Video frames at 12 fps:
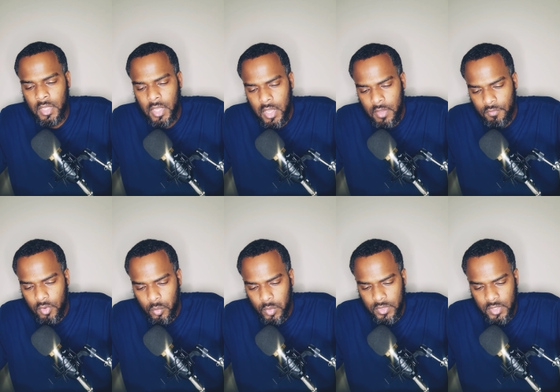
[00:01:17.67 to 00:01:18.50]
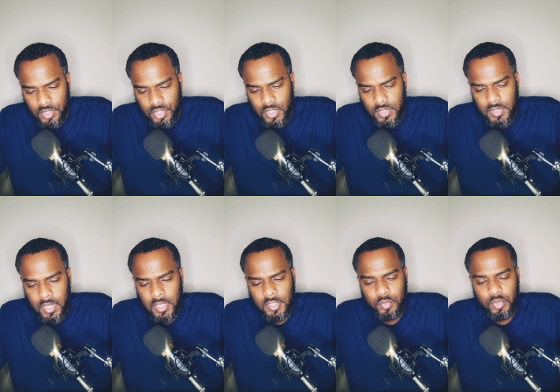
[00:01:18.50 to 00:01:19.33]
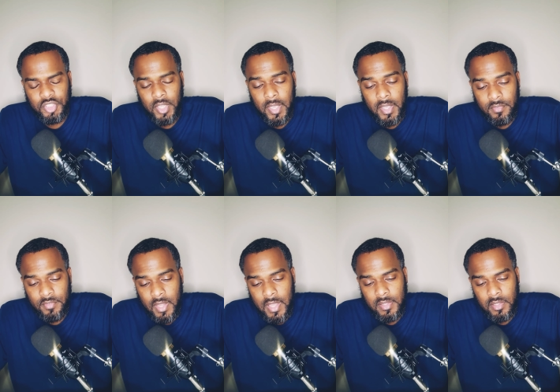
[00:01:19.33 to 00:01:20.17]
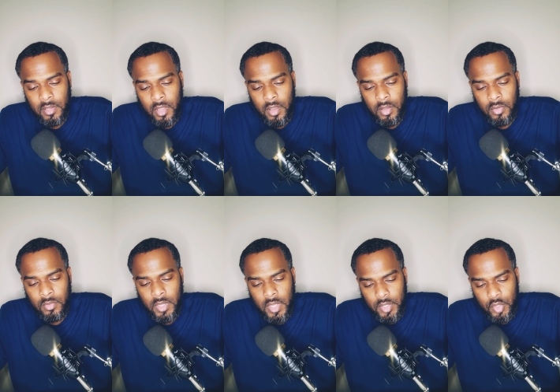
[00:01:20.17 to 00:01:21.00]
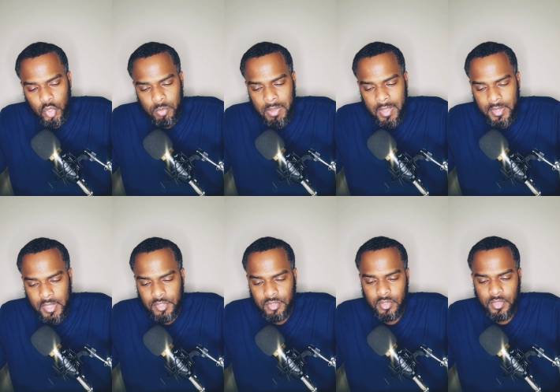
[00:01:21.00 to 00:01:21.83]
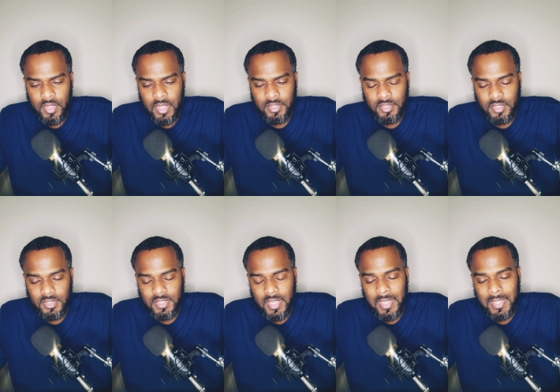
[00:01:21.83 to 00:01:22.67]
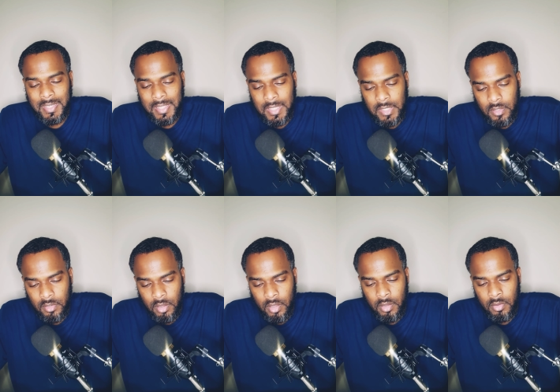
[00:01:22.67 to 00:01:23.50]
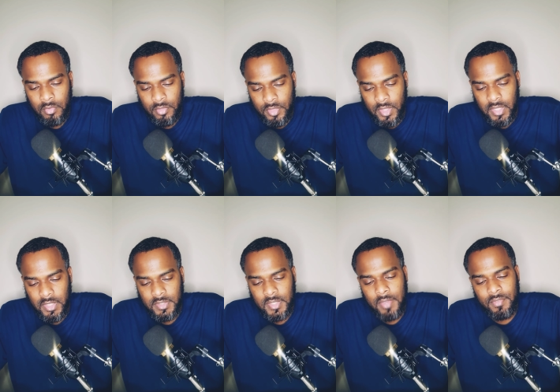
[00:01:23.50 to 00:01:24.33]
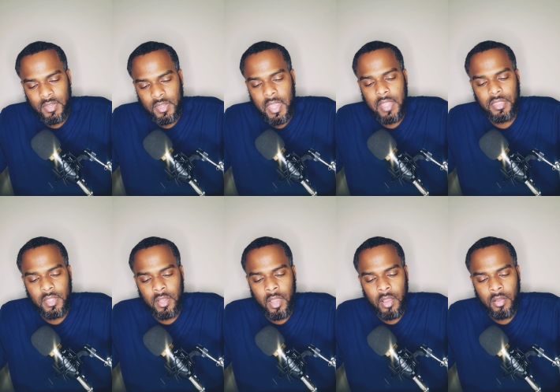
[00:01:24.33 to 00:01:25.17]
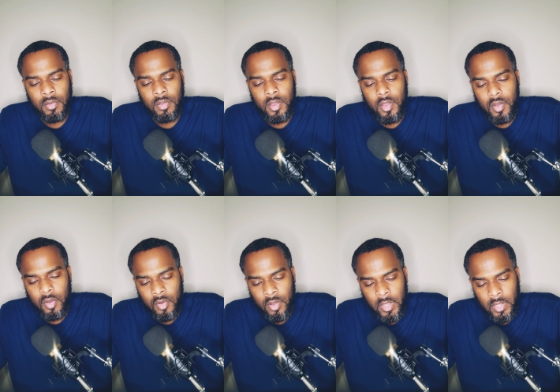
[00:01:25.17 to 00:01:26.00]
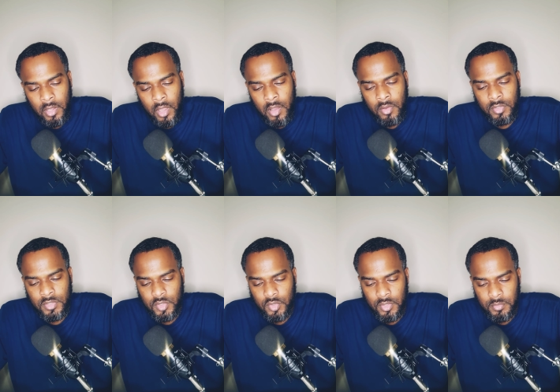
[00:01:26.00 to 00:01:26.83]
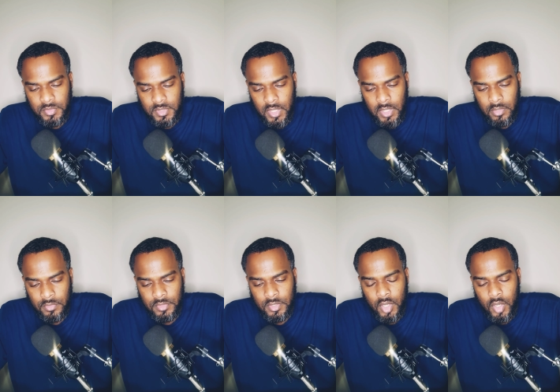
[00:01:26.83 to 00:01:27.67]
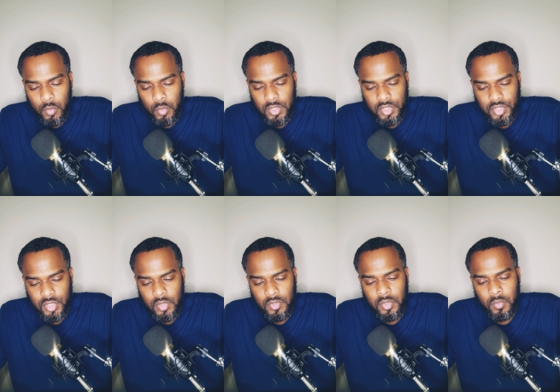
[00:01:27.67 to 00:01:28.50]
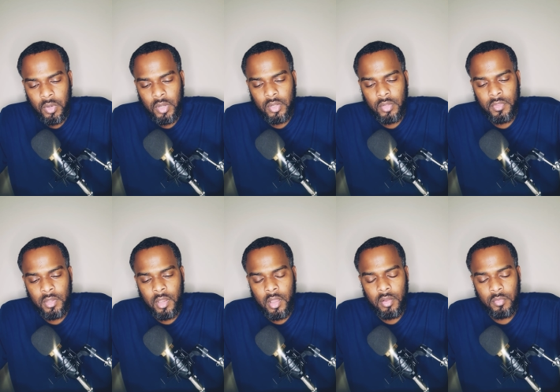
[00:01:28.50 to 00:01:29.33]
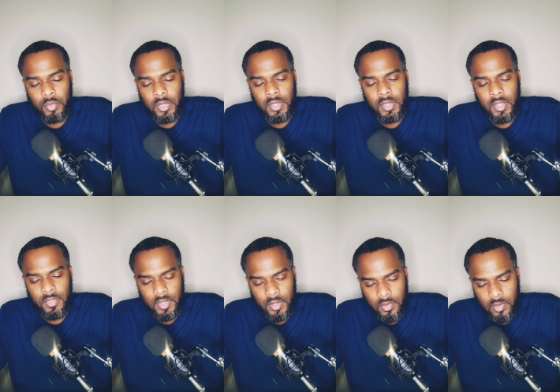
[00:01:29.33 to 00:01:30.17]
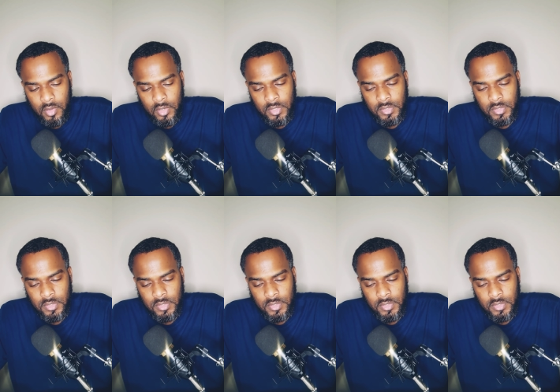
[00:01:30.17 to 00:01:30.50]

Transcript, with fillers: For when the Gentiles which have not the law do by nature the things contained in the law, these having not the law are a law unto themselves, which show the work of the law written in their hearts,